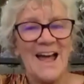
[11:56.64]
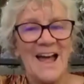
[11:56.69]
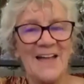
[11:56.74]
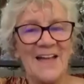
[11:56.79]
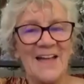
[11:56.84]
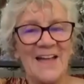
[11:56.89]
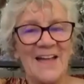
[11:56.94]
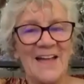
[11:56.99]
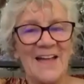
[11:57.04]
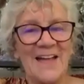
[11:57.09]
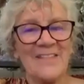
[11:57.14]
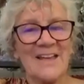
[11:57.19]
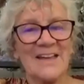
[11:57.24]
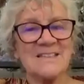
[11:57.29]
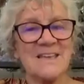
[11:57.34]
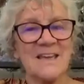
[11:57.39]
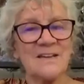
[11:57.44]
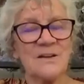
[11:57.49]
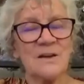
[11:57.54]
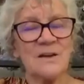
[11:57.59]
And they
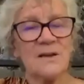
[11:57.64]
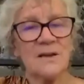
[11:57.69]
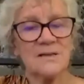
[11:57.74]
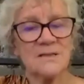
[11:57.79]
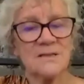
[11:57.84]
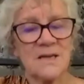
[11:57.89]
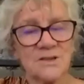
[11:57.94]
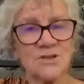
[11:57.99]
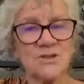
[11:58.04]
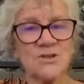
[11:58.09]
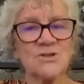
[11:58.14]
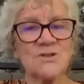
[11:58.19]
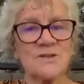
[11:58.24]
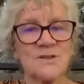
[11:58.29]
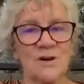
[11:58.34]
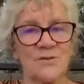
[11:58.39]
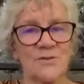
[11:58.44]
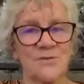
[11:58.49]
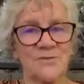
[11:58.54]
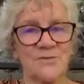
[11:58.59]
said, "Take your
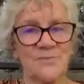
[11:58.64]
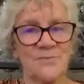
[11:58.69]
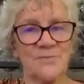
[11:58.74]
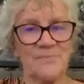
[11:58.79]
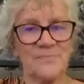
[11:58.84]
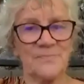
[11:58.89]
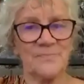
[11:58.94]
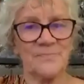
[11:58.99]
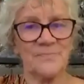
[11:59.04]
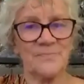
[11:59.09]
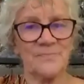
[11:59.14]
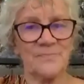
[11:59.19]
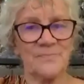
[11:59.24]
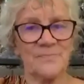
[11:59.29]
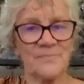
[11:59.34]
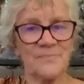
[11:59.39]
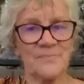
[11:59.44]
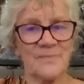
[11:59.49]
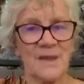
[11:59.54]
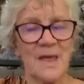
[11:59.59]
shoes off.
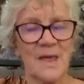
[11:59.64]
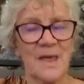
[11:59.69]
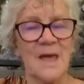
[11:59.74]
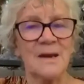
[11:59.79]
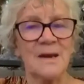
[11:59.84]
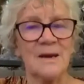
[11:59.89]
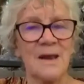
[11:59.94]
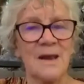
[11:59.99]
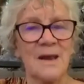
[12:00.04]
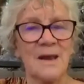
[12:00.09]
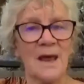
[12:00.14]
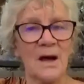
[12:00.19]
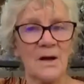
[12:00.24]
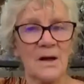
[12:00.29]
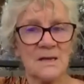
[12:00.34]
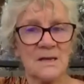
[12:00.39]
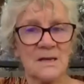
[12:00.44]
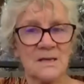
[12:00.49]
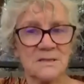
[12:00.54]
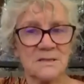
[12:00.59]
Now,
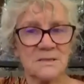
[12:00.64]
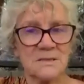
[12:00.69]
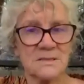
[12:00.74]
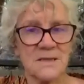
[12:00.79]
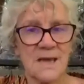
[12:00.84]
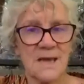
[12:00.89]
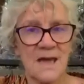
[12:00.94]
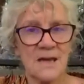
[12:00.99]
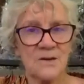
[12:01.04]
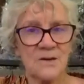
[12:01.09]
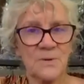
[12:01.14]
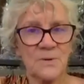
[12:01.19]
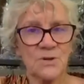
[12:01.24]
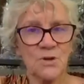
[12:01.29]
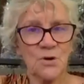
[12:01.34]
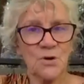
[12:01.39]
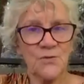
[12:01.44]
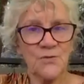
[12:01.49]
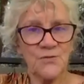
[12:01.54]
stand with your